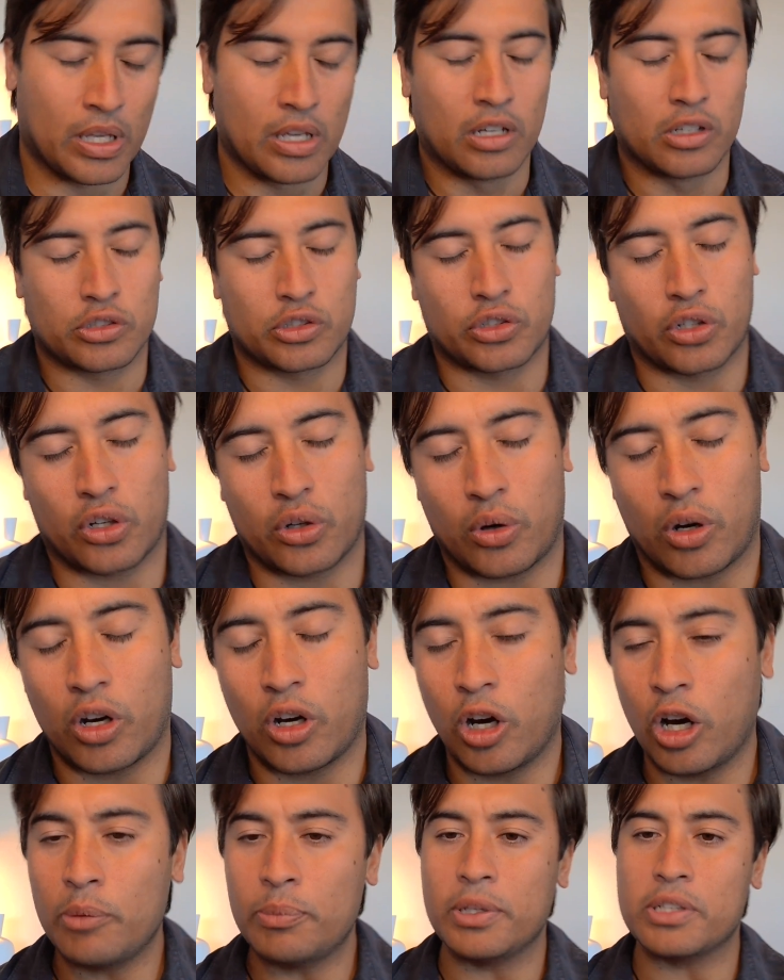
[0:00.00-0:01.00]
So I
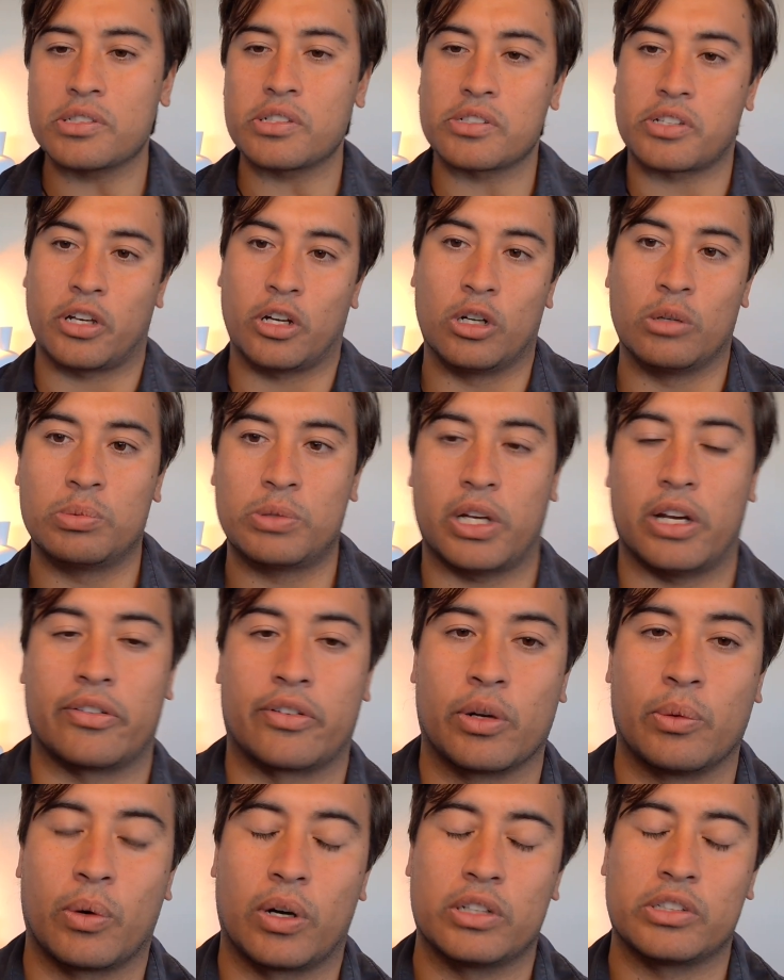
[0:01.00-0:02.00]
hope this has helped
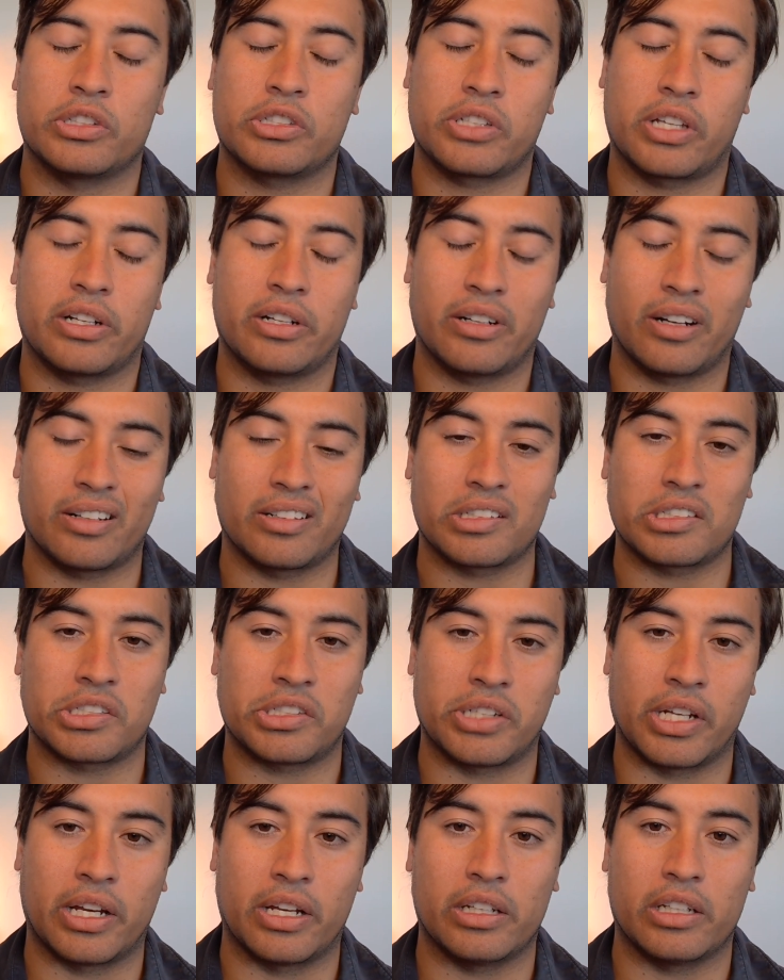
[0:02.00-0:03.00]
everyone just get an
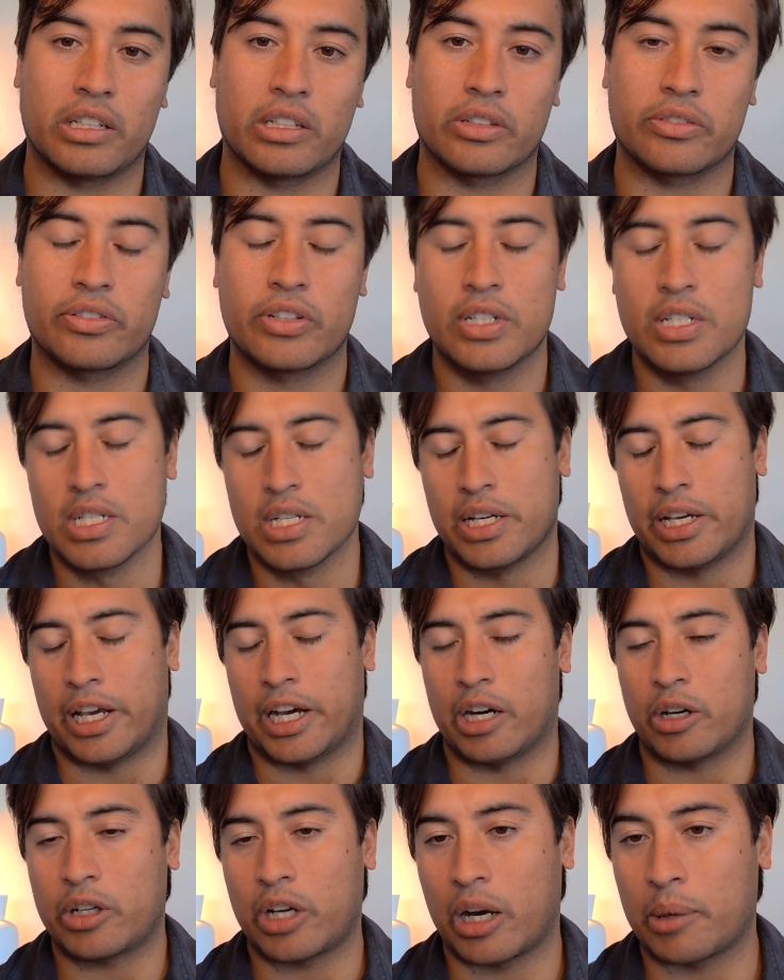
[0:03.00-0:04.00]
understanding of
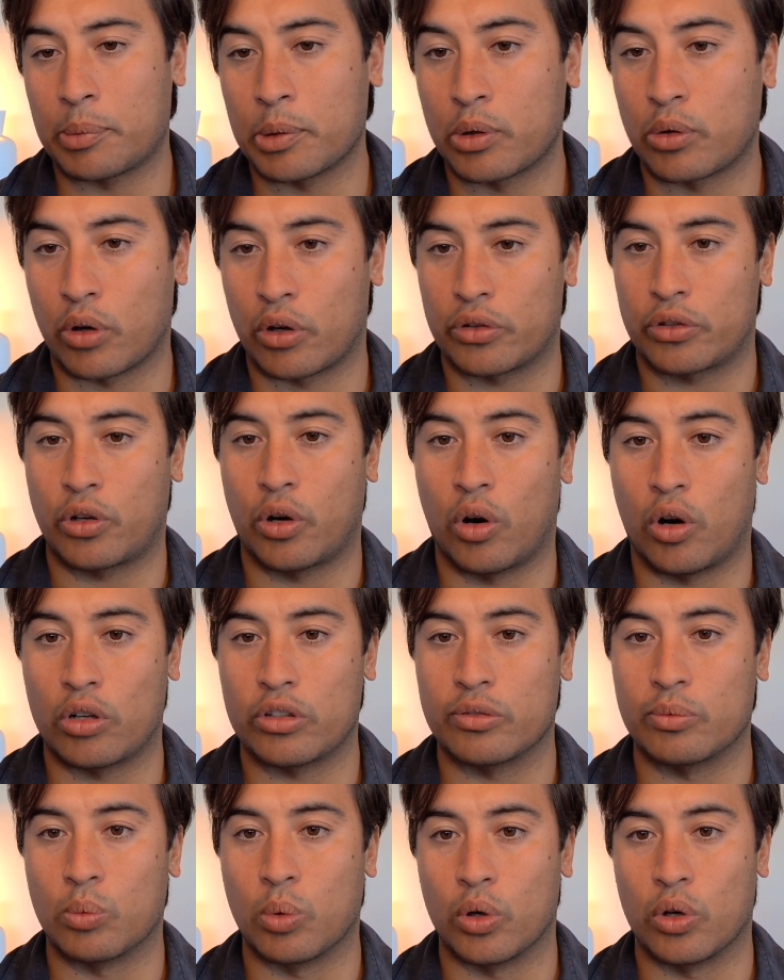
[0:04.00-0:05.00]
how capital growth kind
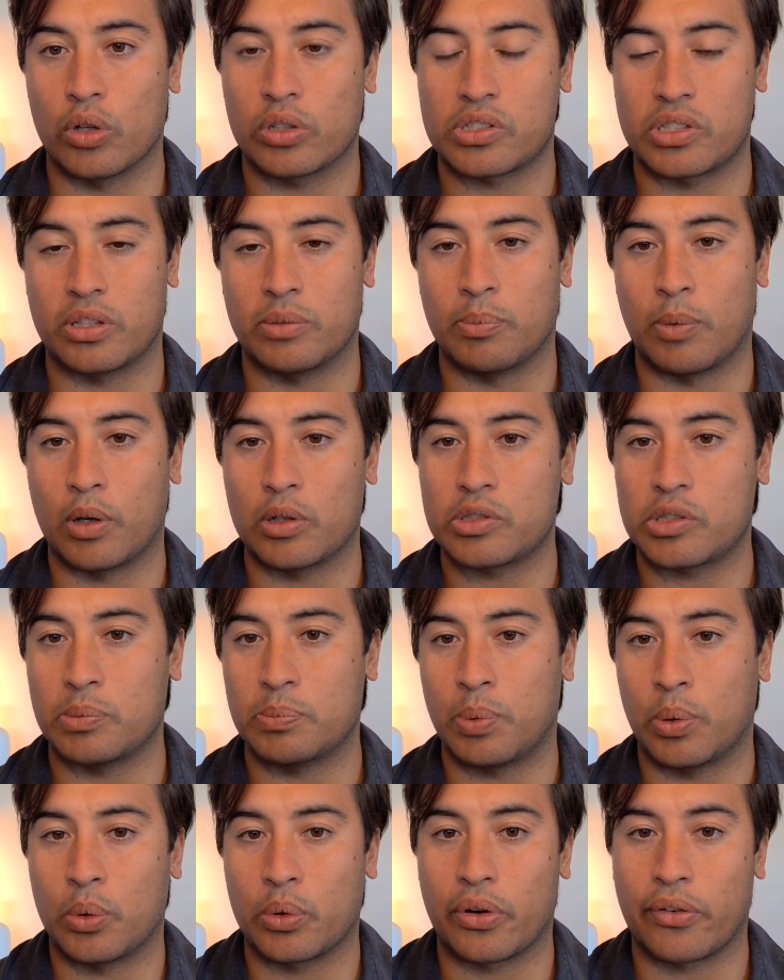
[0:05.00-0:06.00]
of works and the most
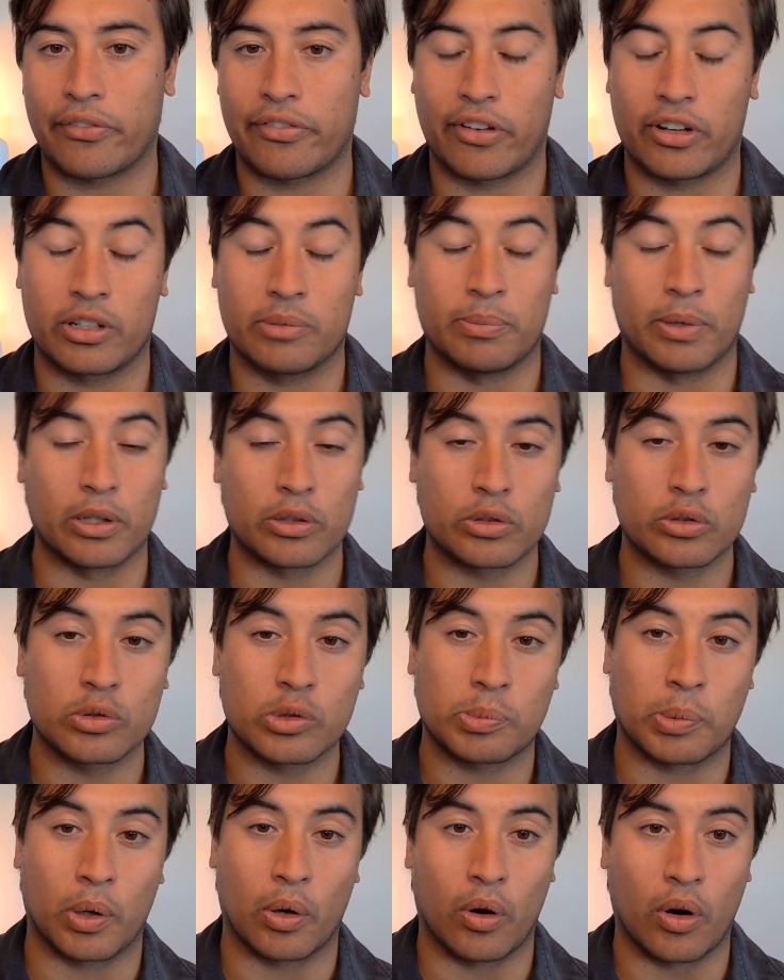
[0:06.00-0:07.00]
important fundamentals
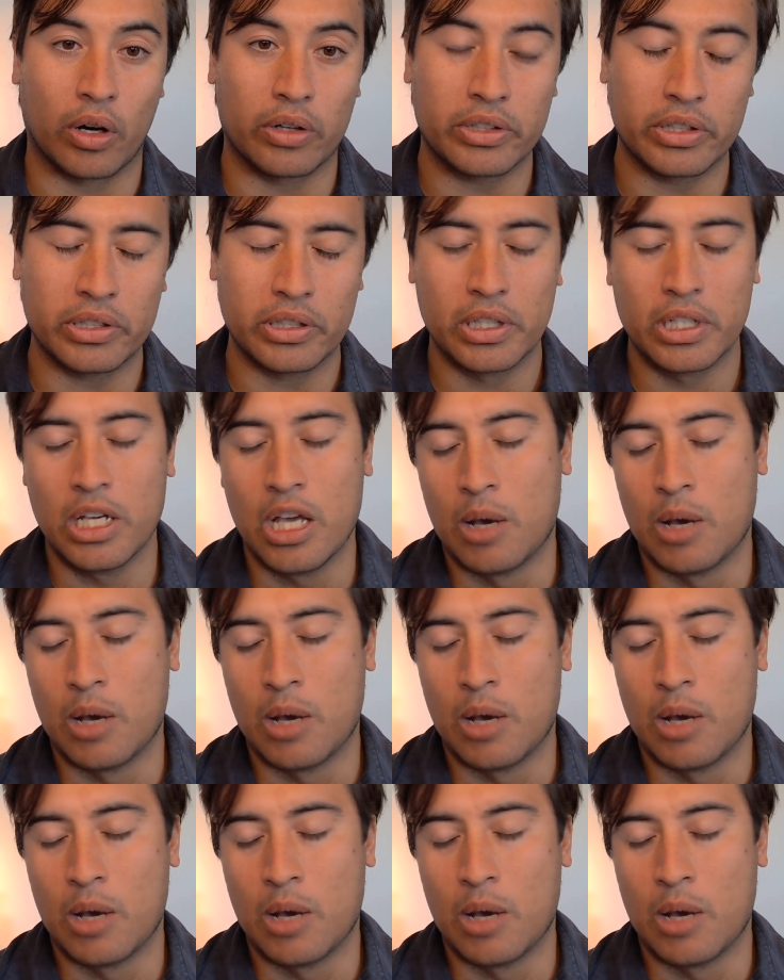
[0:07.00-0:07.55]
behind it.